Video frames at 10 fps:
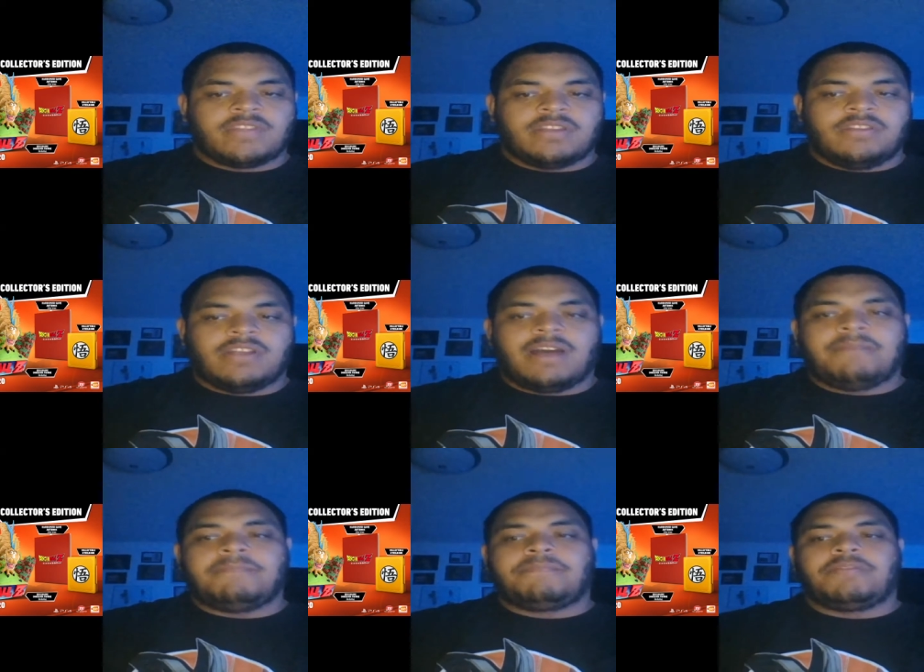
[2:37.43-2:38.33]
Dude, I'm
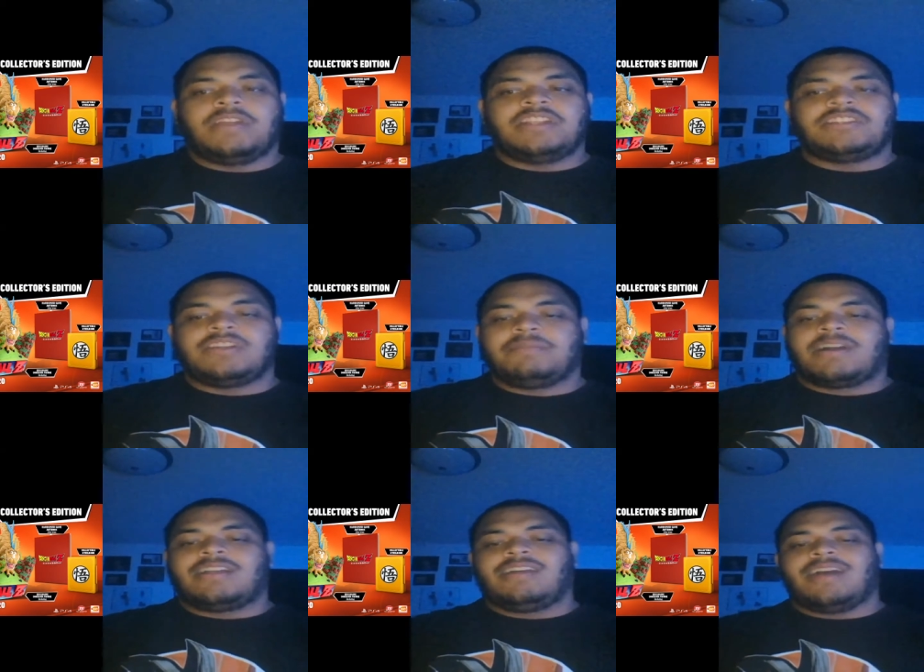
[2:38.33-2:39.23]
pretty sure I'm
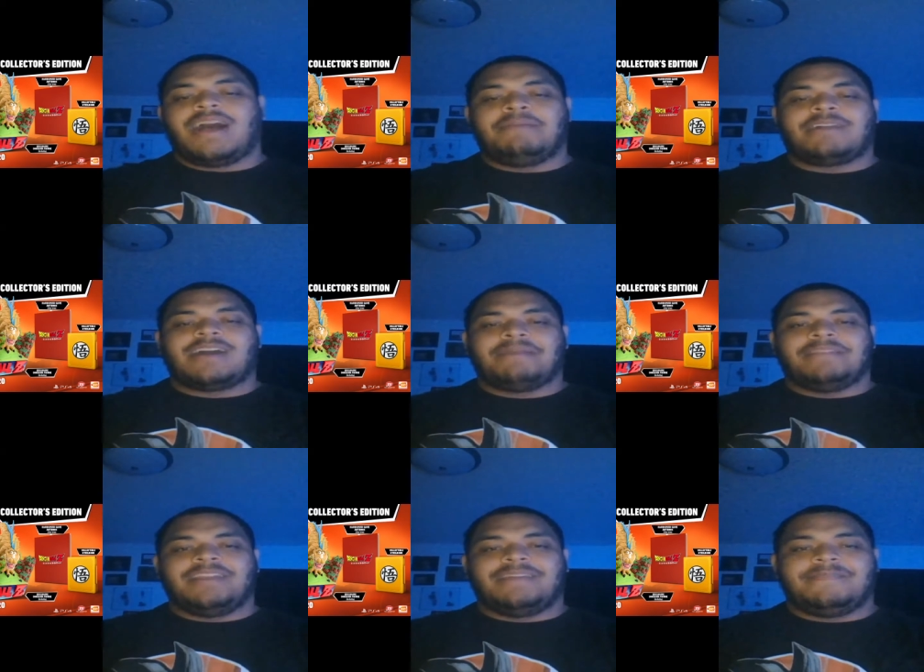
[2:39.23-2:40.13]
a I'm gonna cop
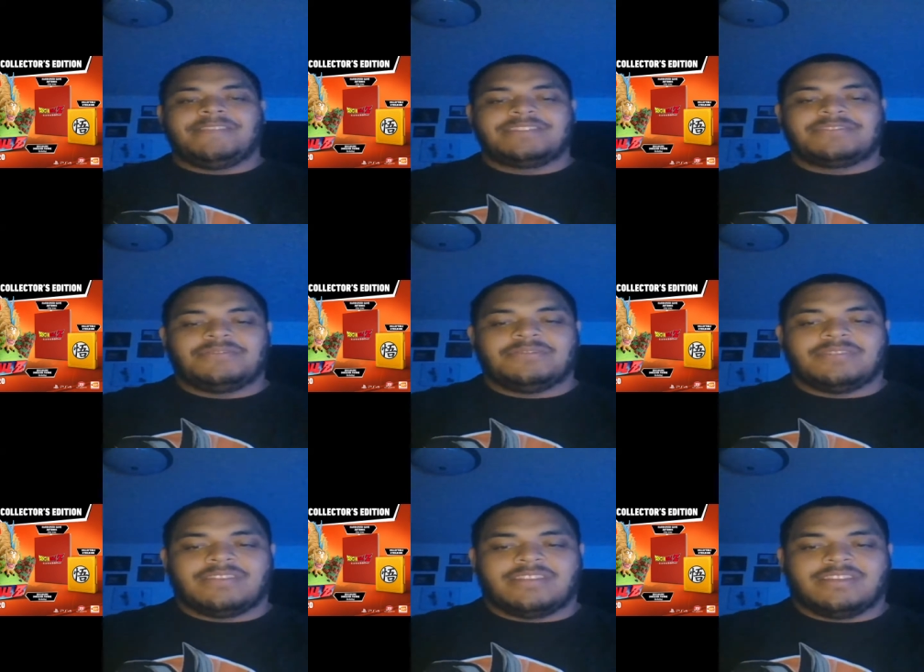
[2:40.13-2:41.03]
the damn physical,
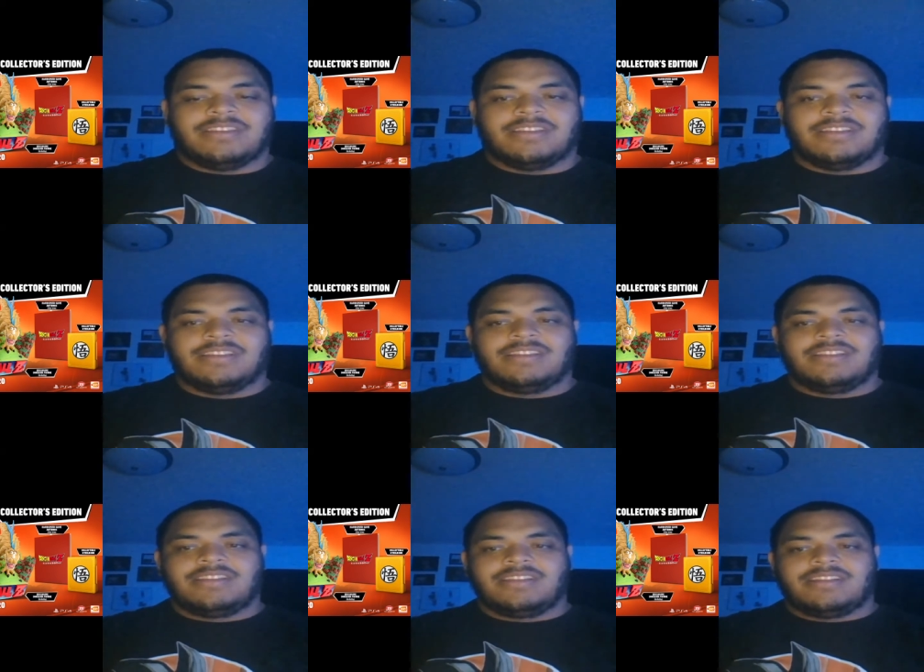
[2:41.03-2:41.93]
the
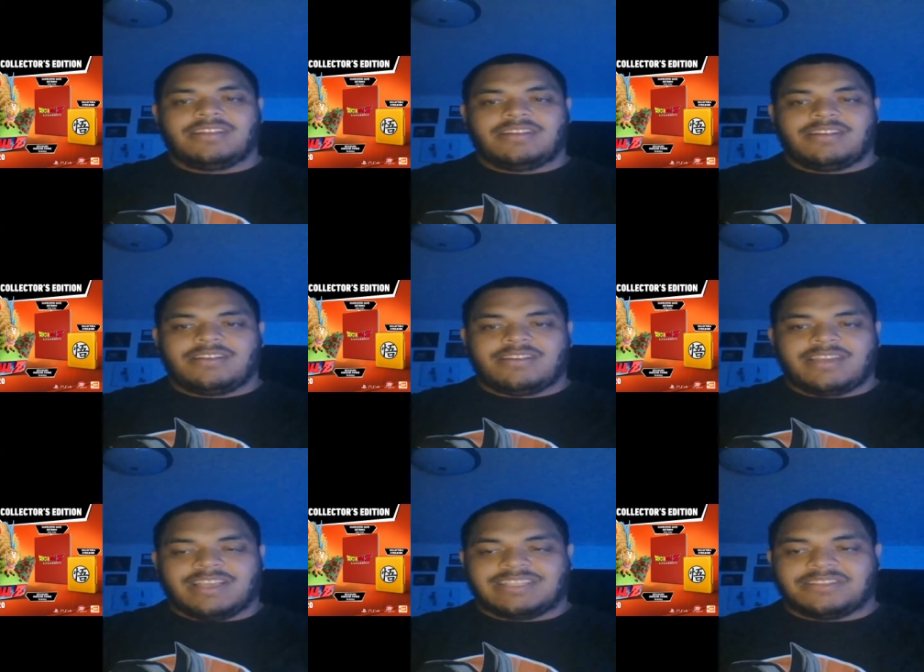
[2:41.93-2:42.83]

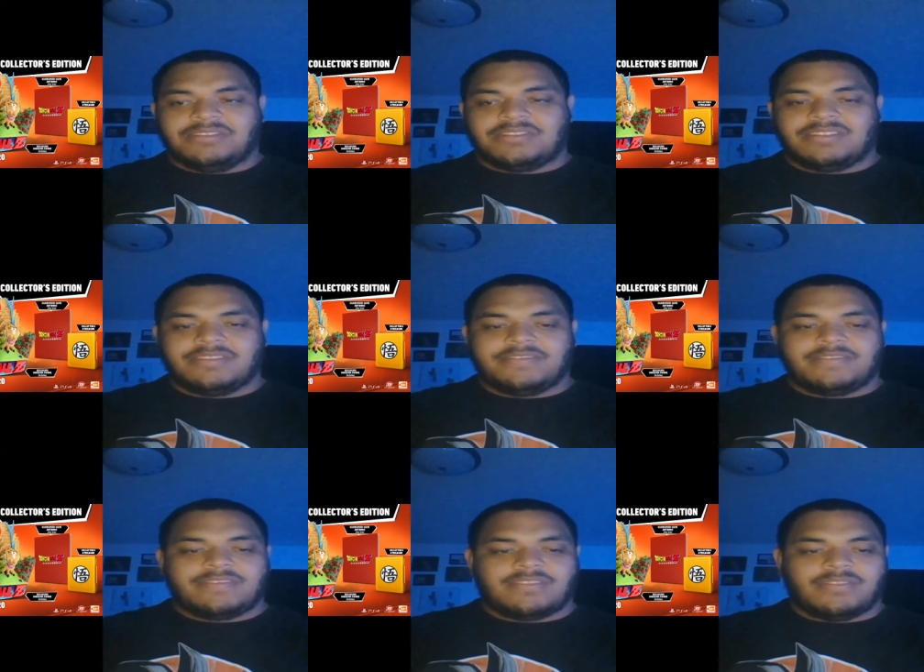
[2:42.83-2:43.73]
exclusive
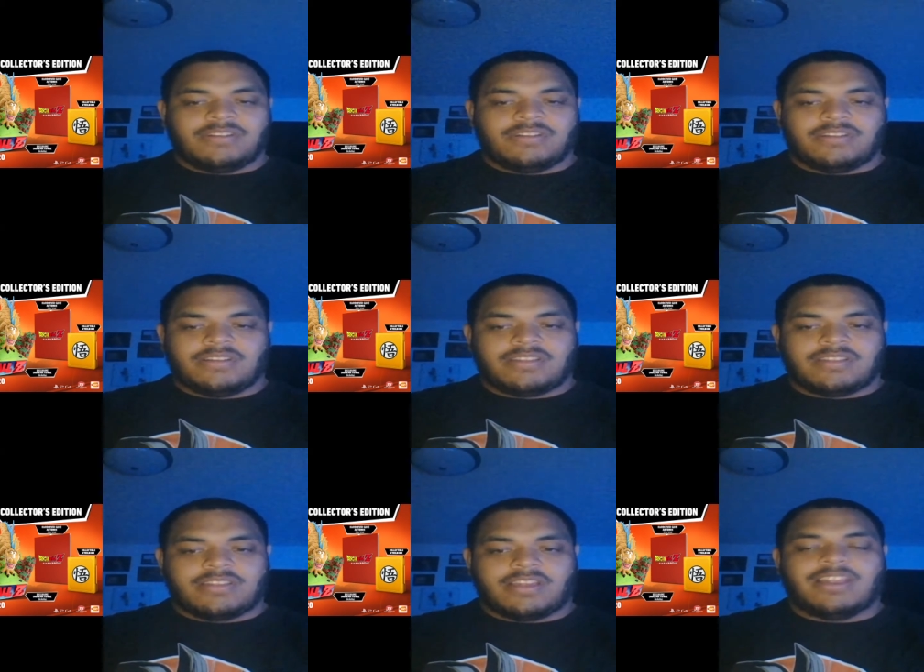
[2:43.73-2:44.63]
or
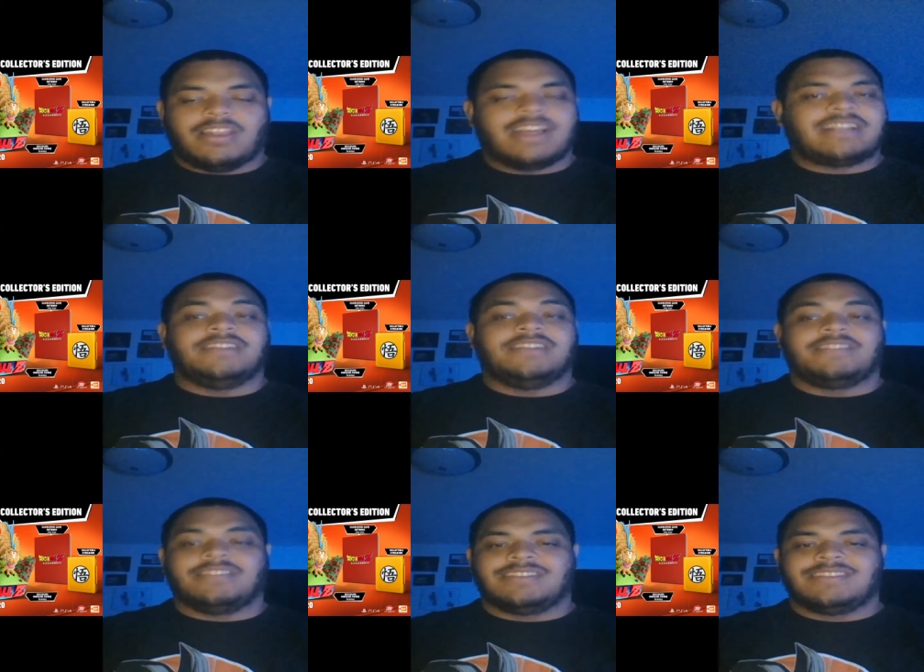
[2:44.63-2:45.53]
the collective,
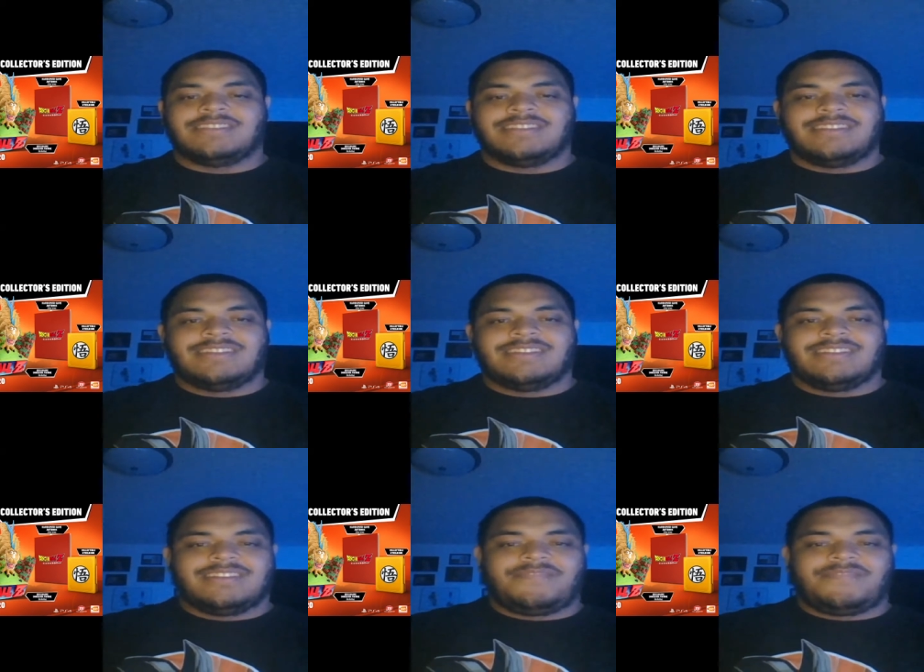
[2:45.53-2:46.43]
because
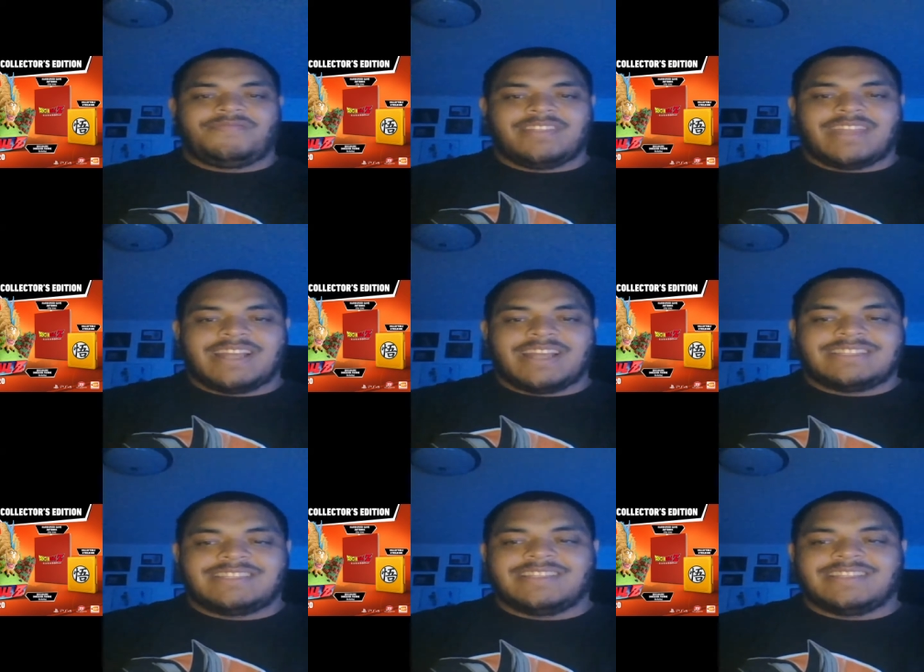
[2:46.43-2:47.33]

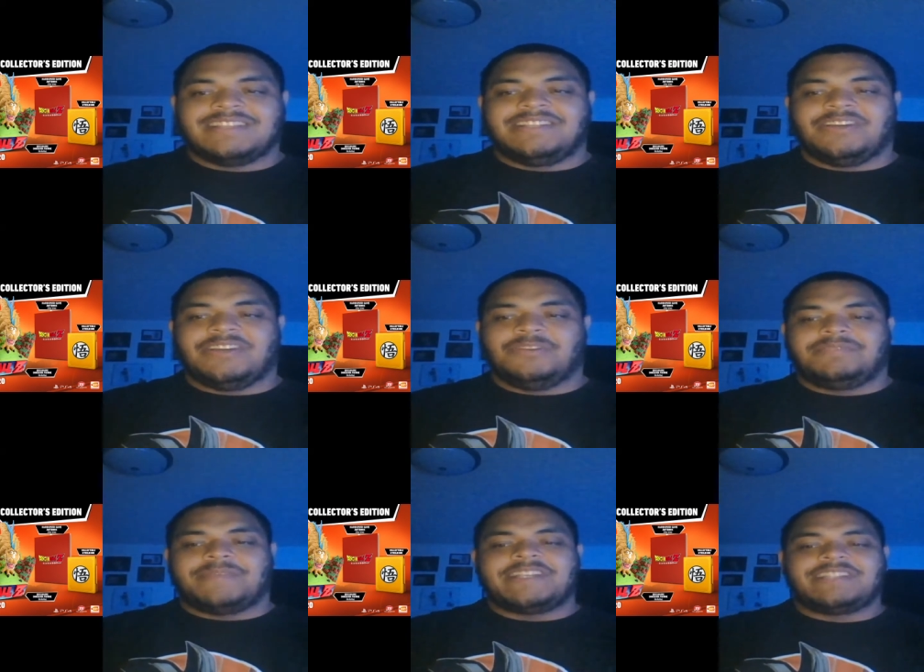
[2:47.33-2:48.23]
that's that's dope.
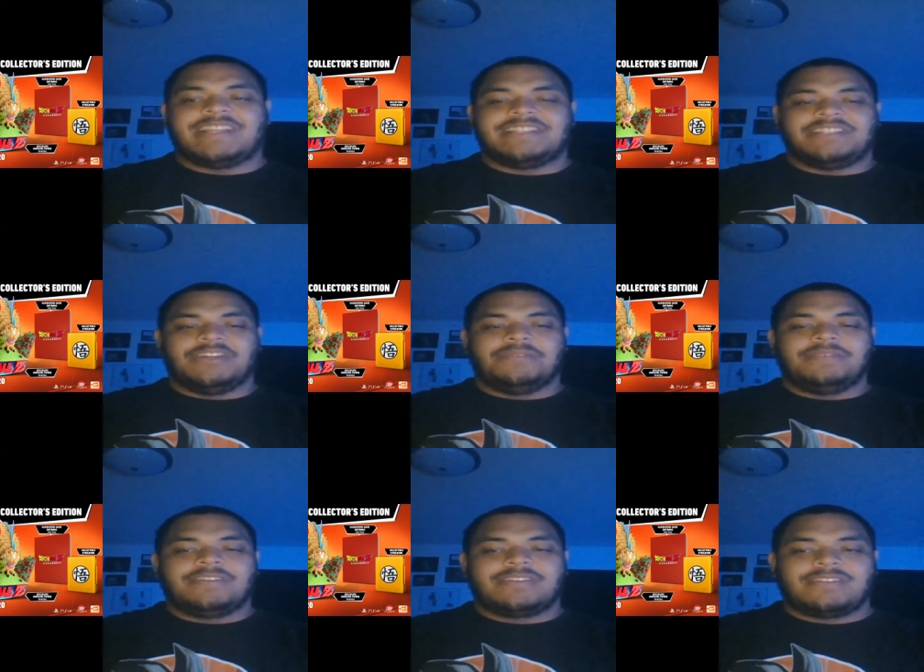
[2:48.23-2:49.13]
Especially that
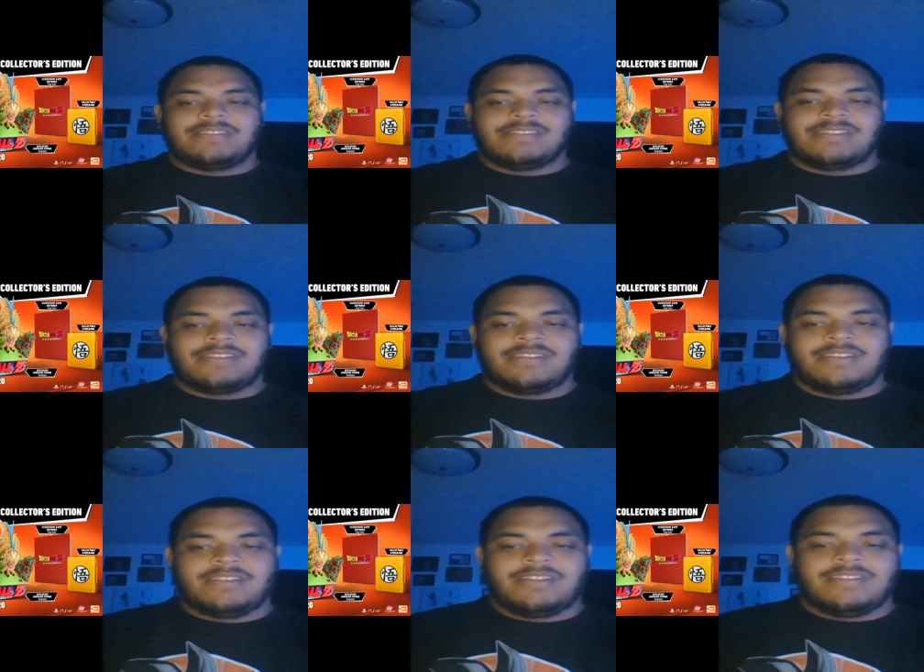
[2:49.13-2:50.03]
steelbook.
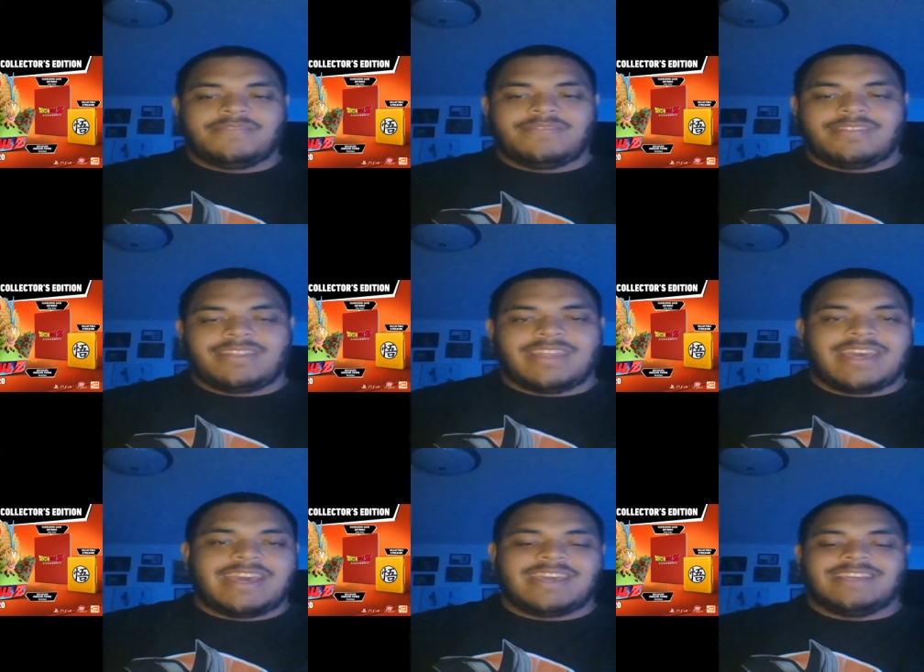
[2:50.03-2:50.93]

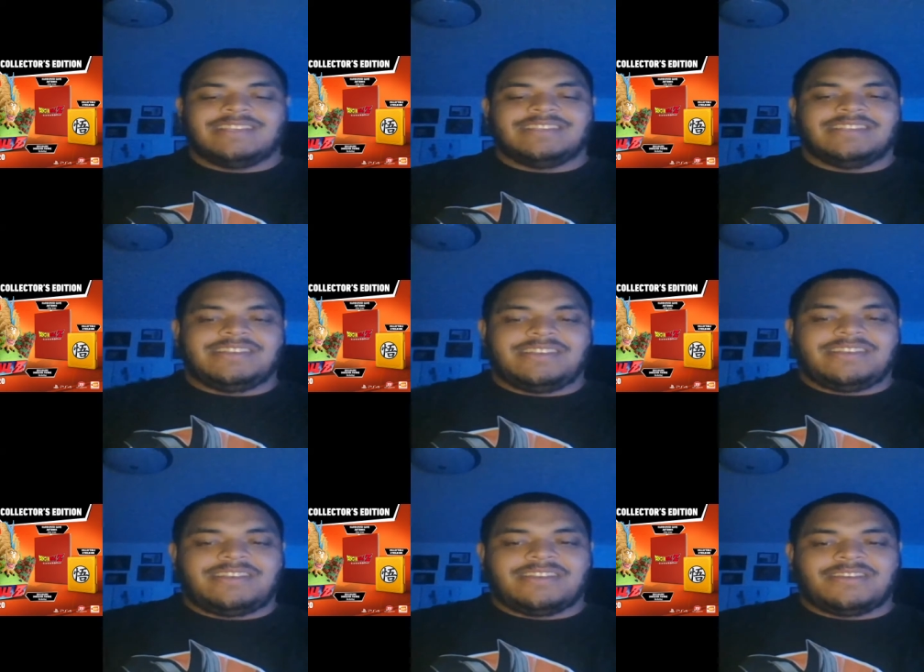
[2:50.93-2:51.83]
That is
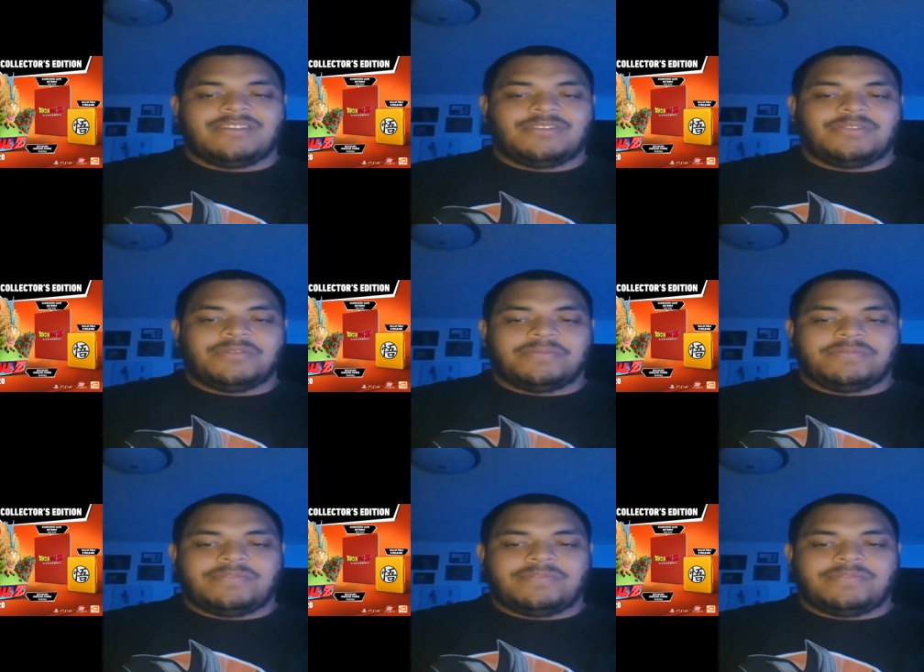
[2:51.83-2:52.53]
dope.